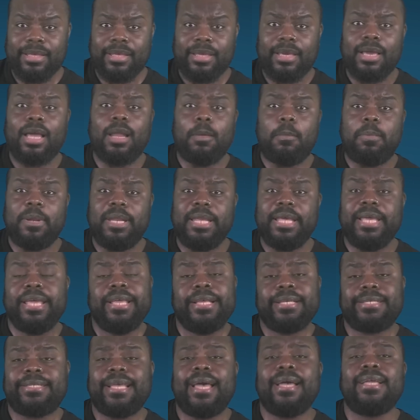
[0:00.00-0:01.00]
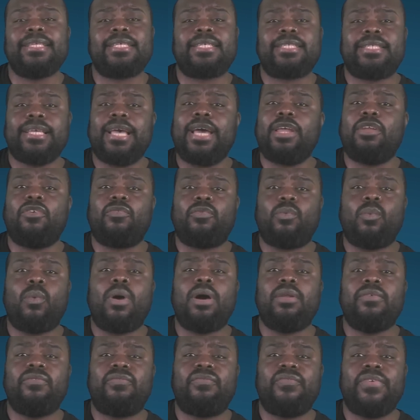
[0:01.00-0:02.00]
Keller believes that instead of
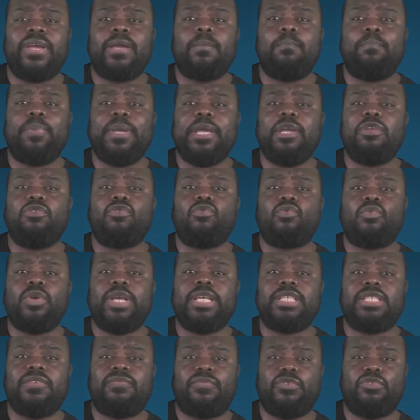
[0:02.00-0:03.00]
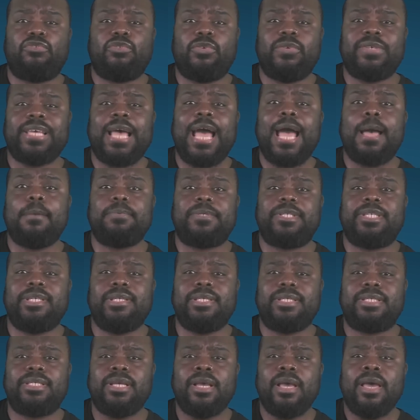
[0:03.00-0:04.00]
one thing being the reason for Drew's
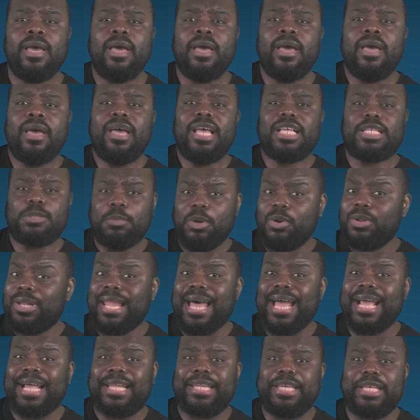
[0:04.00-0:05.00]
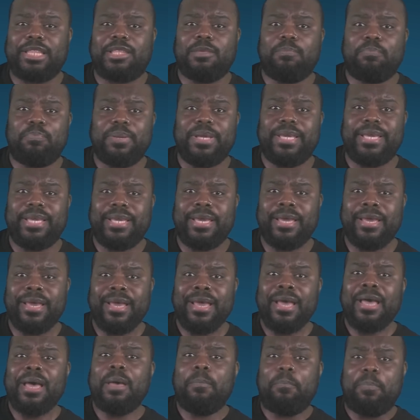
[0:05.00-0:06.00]
absence, it's more likely to be
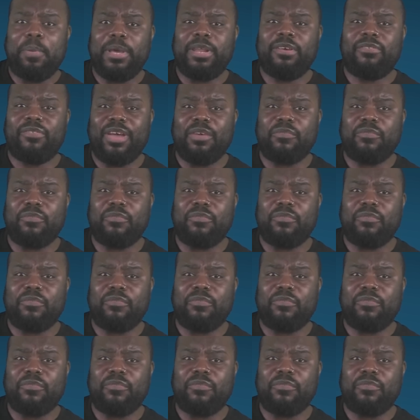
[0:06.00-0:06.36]
a bit of